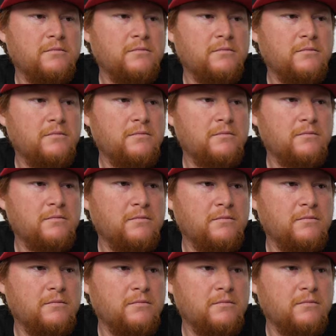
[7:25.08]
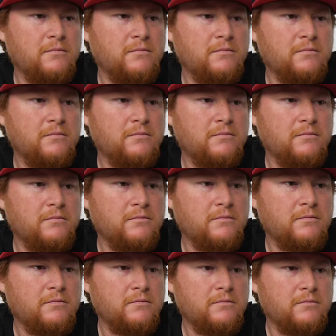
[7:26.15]

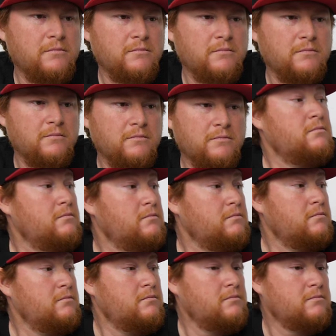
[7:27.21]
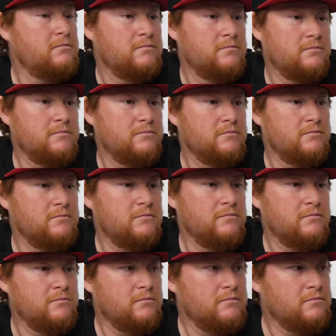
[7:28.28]

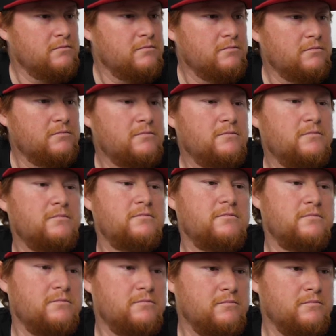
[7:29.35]
[no speech]